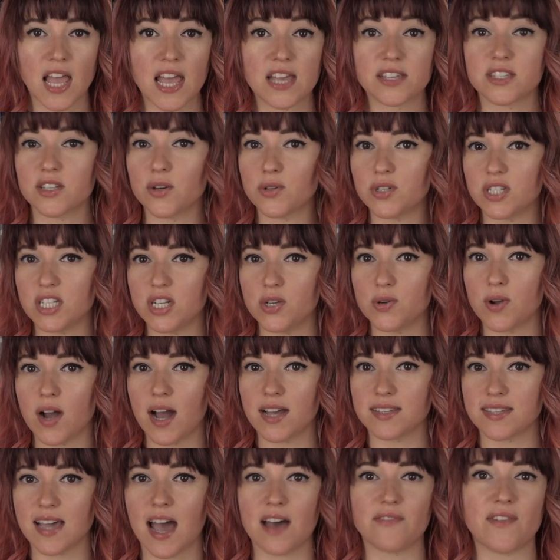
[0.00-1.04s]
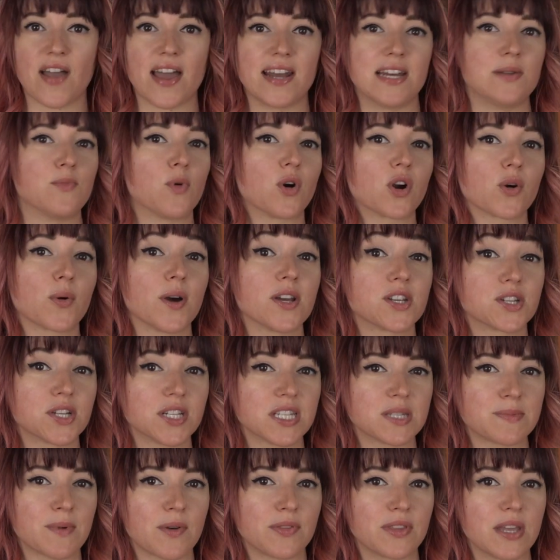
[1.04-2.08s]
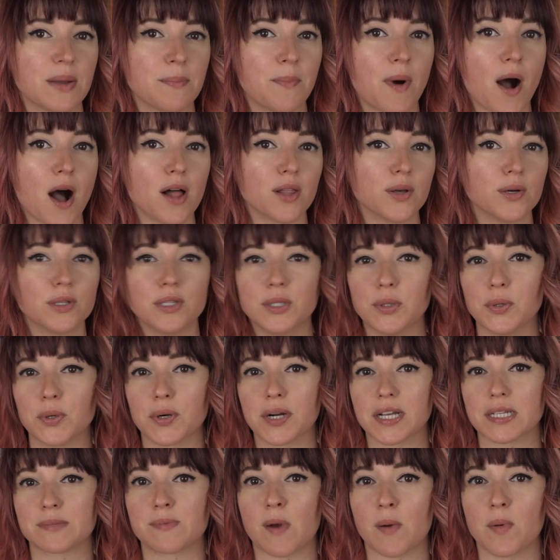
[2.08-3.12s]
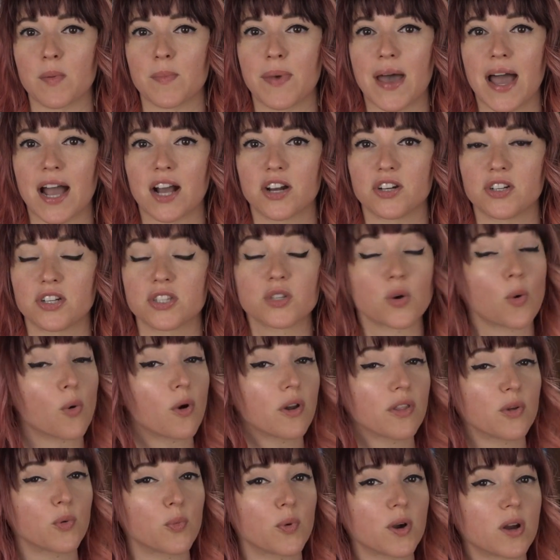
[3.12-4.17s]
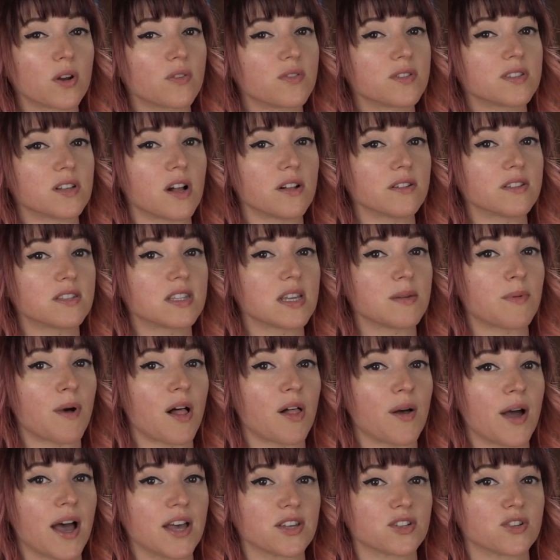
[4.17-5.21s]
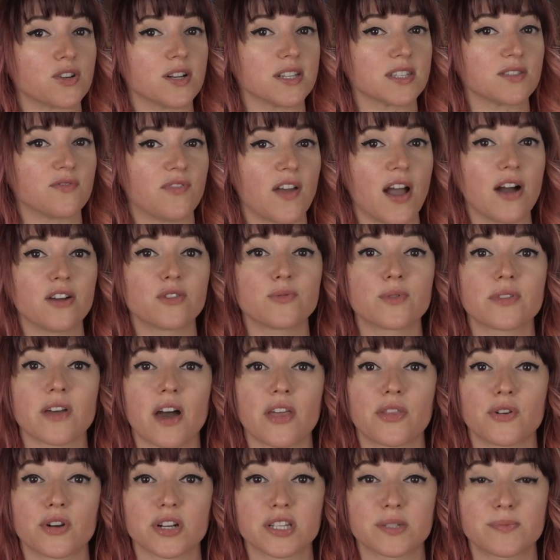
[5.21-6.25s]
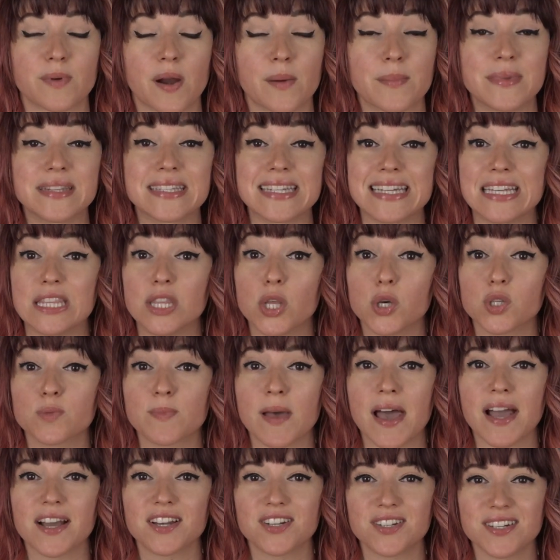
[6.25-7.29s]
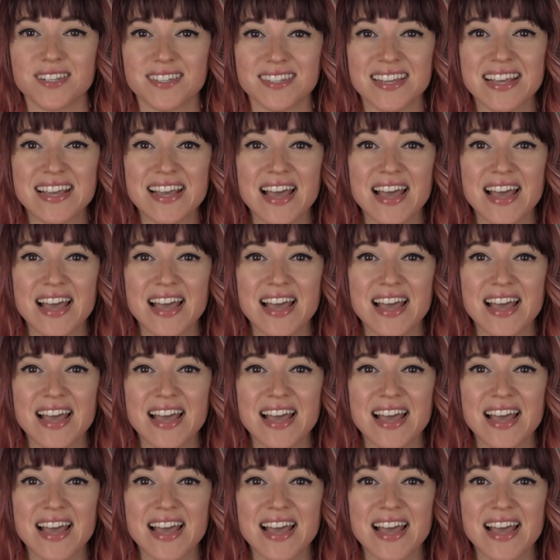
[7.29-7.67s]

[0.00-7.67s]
So do you guys have any more questions about the Apollo Lunar Experiment Packages or the weird results the Apollo astronauts found with other experiments in those packages?